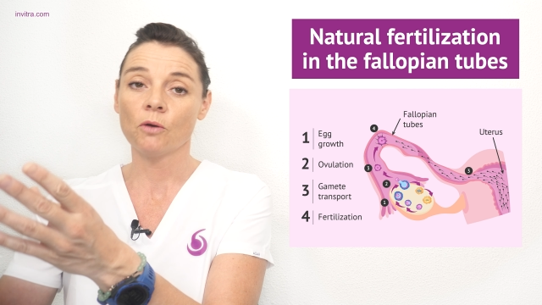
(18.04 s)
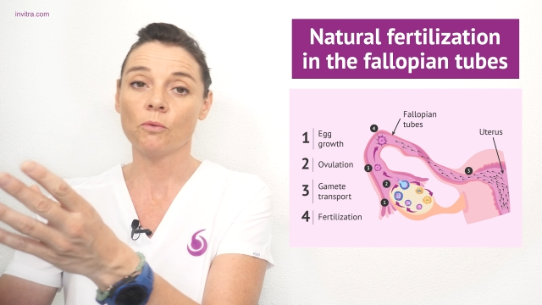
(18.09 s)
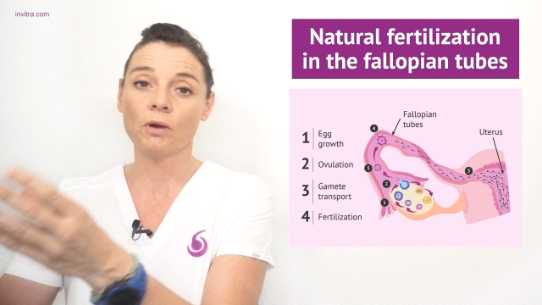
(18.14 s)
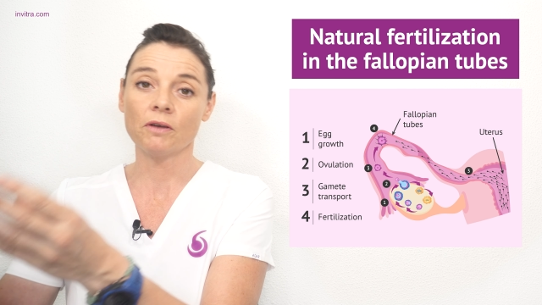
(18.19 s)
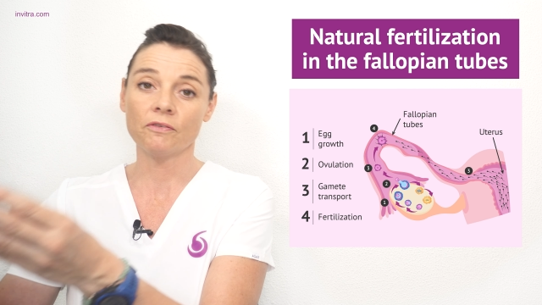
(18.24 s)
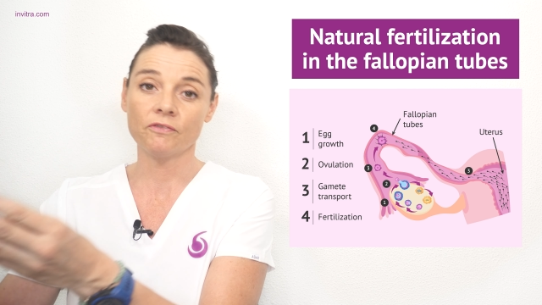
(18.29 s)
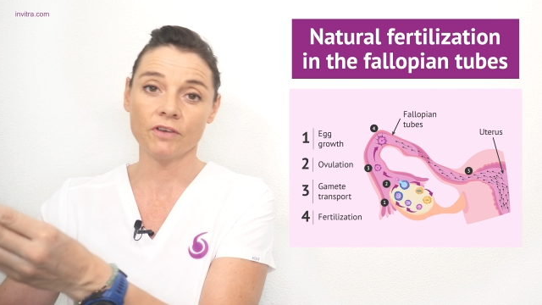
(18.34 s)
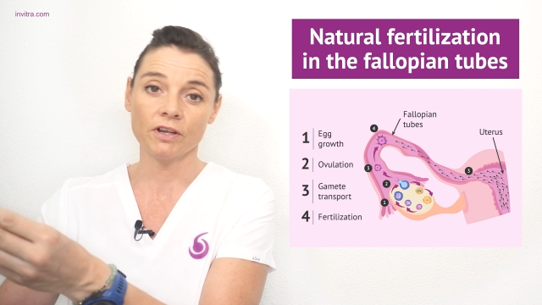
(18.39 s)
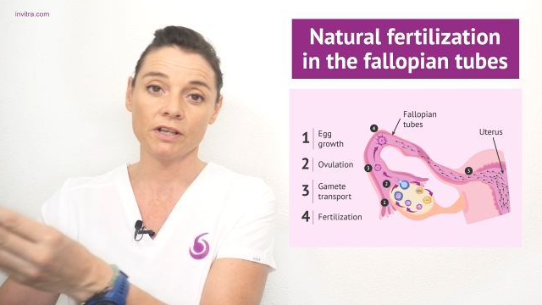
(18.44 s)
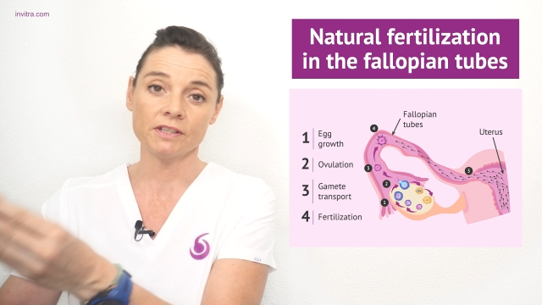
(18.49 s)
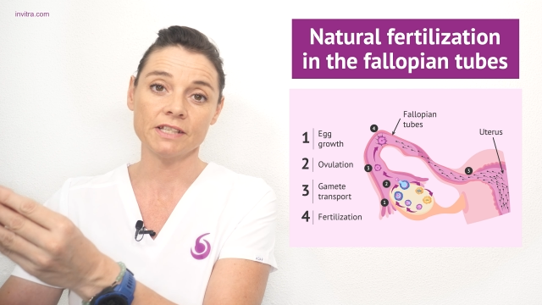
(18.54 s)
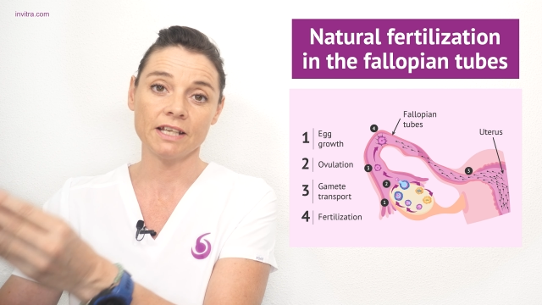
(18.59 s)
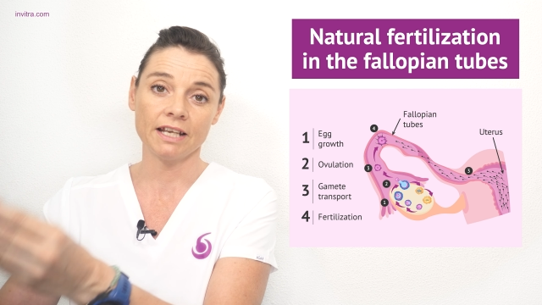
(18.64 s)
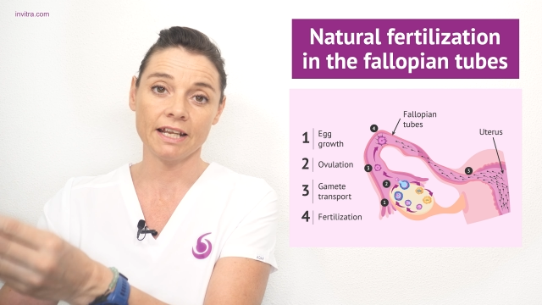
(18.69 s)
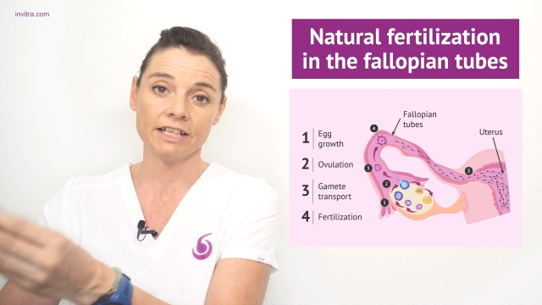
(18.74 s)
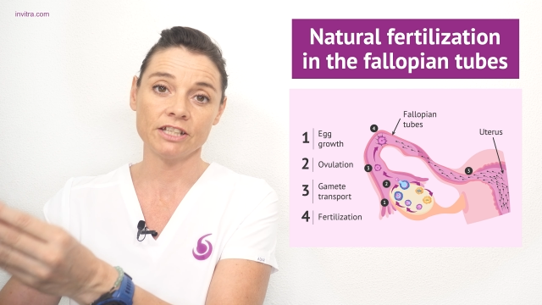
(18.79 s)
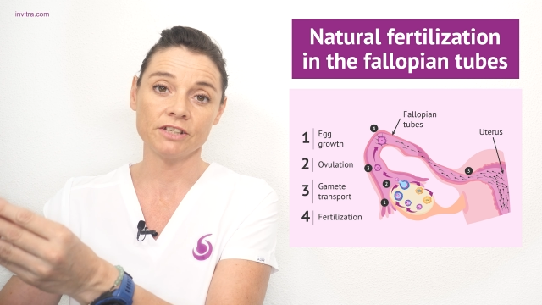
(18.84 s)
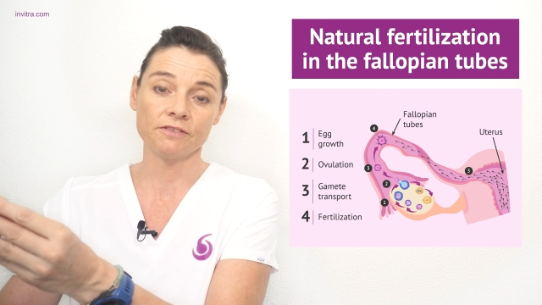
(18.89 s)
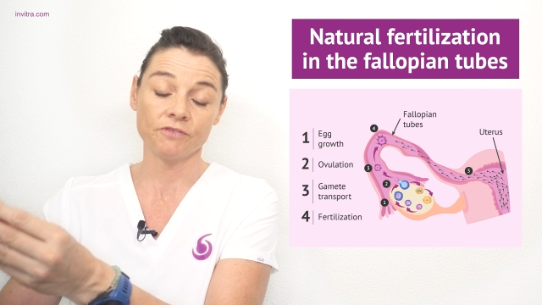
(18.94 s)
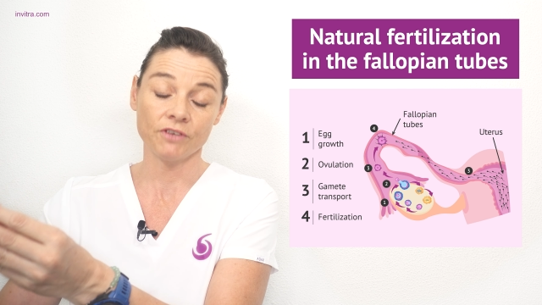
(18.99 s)
where
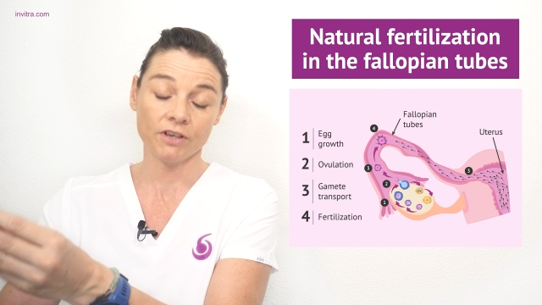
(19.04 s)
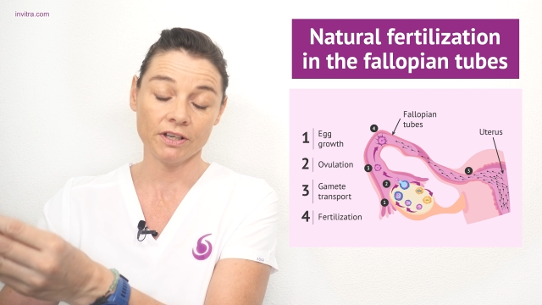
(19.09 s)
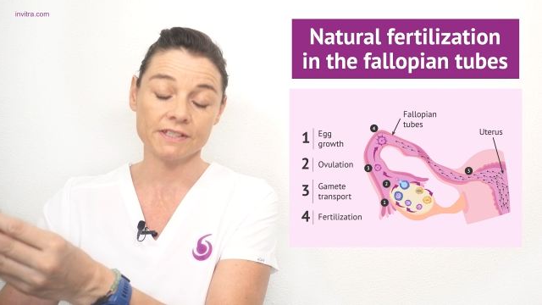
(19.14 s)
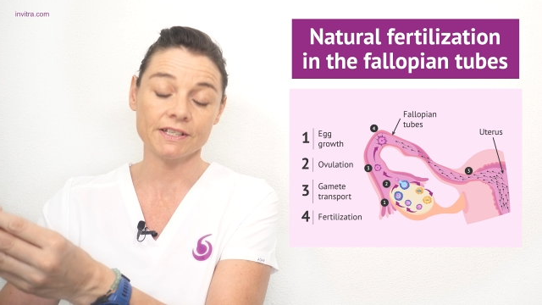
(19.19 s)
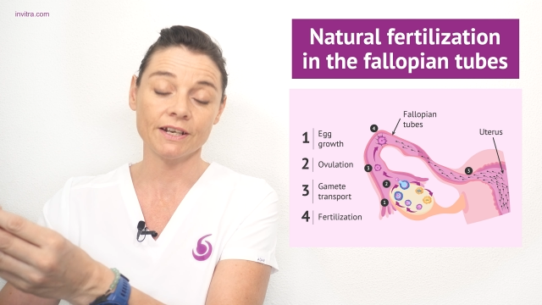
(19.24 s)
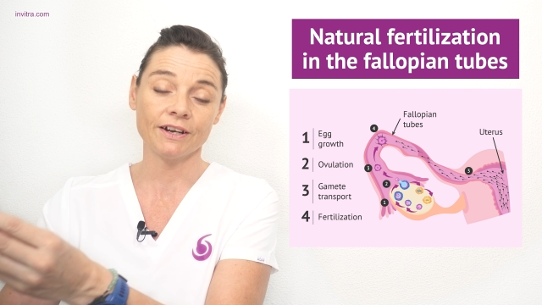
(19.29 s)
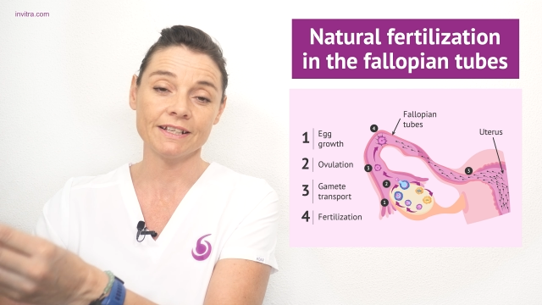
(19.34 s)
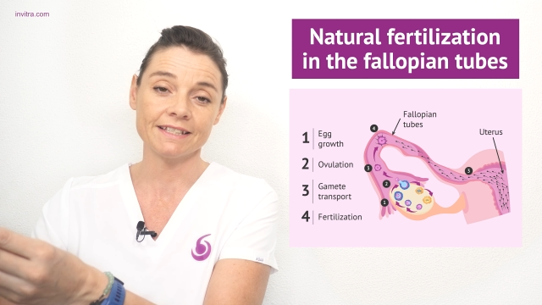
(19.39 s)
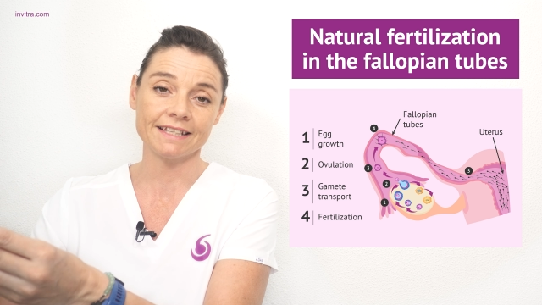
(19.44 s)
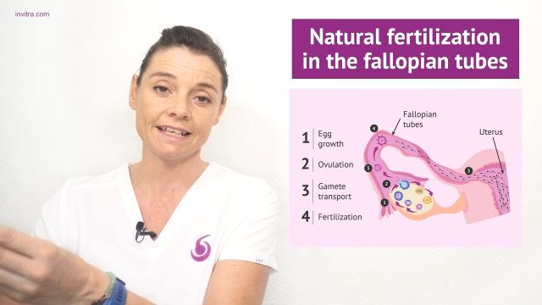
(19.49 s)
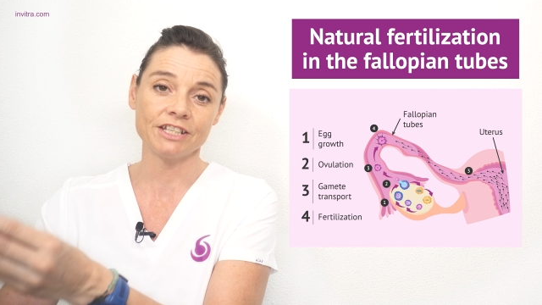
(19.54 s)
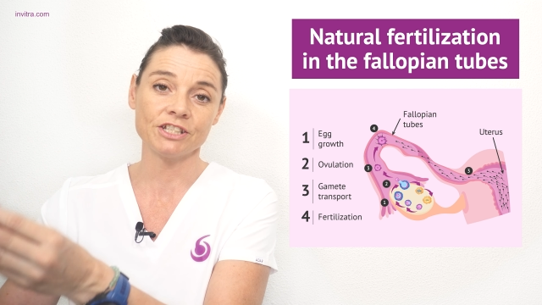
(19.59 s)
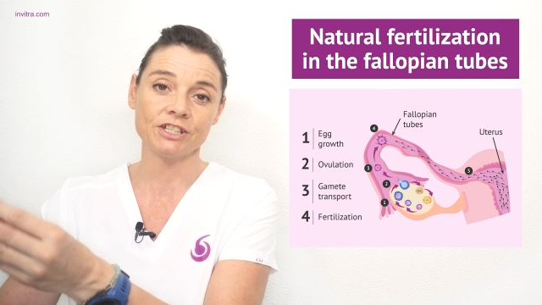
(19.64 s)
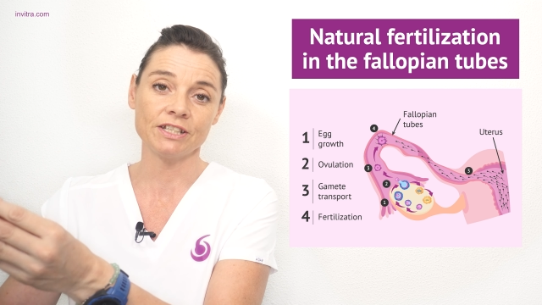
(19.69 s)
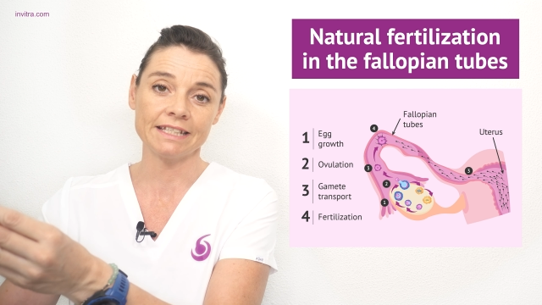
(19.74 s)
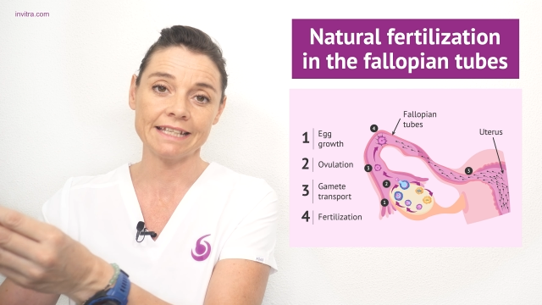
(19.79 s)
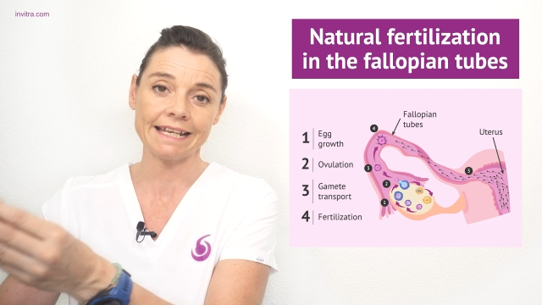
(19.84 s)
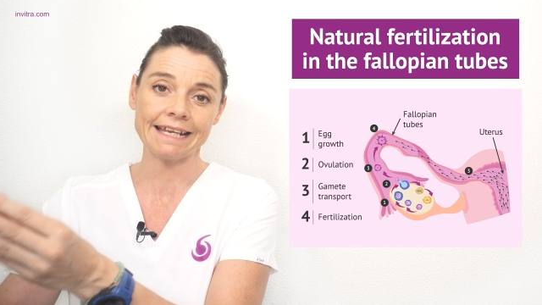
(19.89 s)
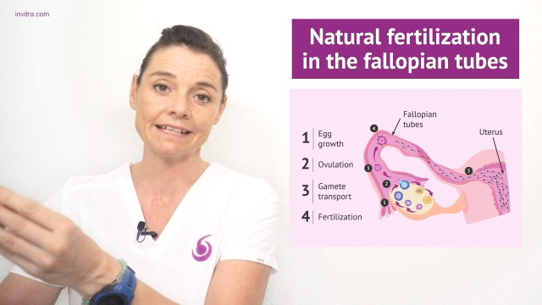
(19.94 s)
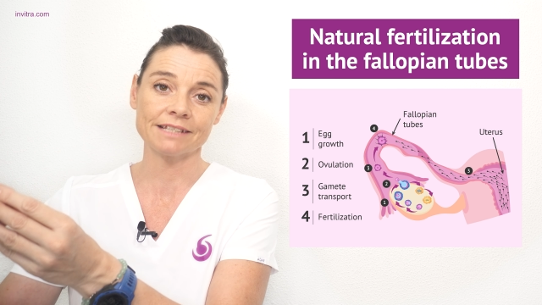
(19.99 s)

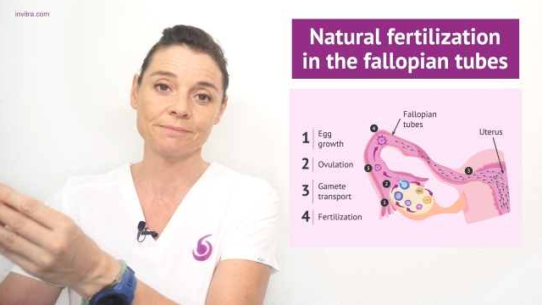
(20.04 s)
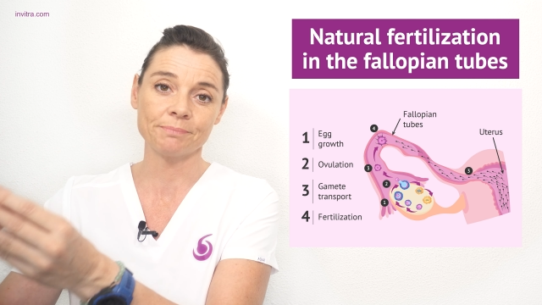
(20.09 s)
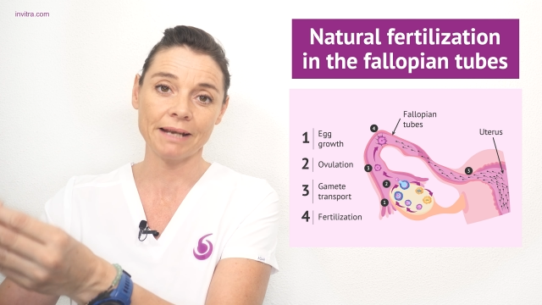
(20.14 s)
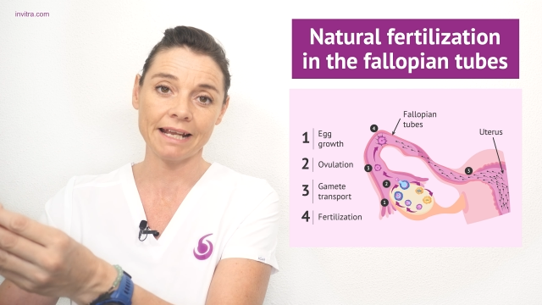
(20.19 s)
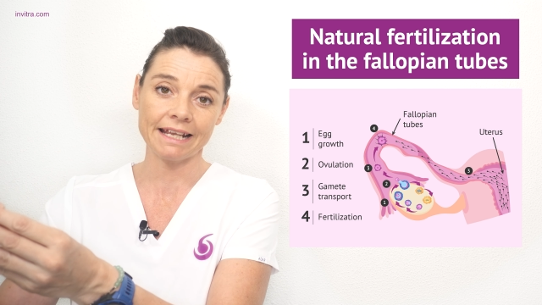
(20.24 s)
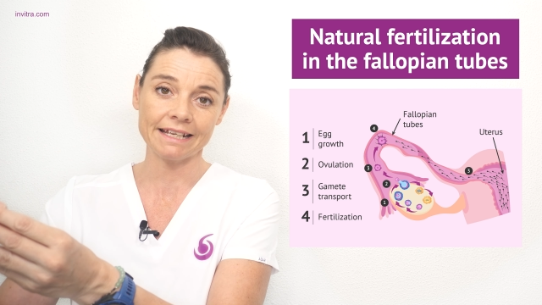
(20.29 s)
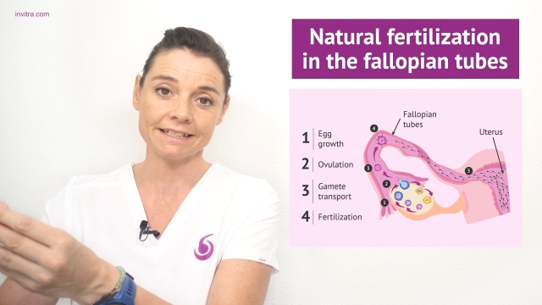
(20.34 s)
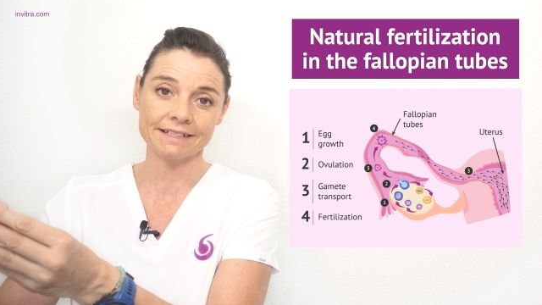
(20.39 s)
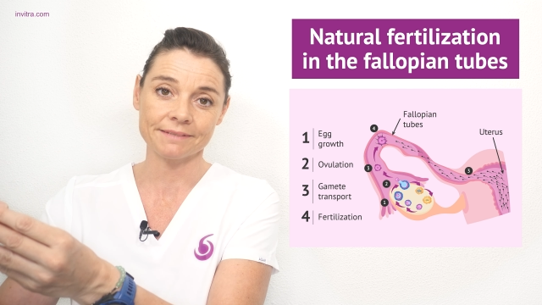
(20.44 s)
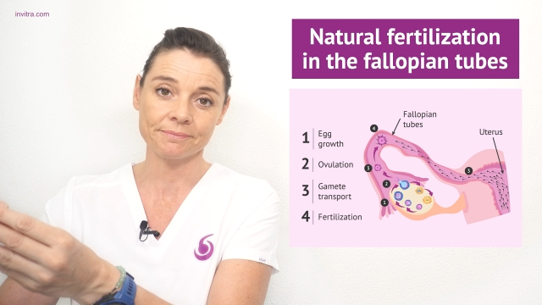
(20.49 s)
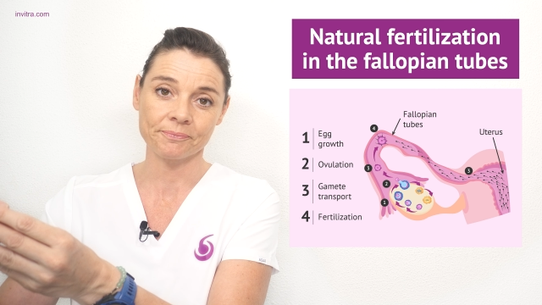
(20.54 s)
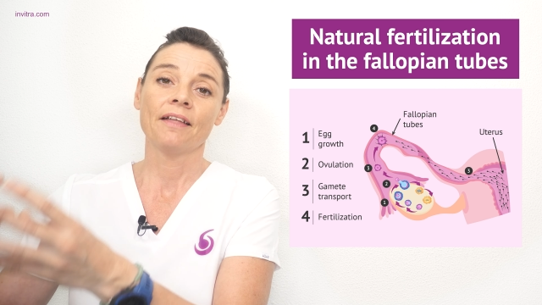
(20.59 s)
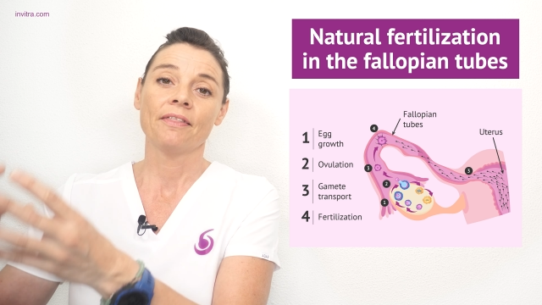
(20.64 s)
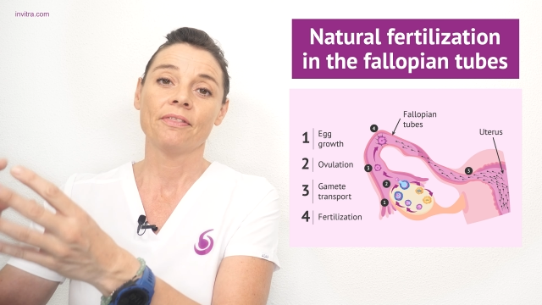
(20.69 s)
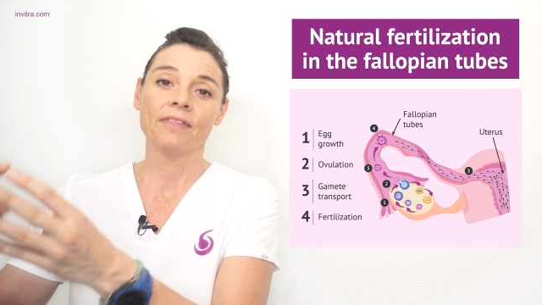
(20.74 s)
fertilization takes place.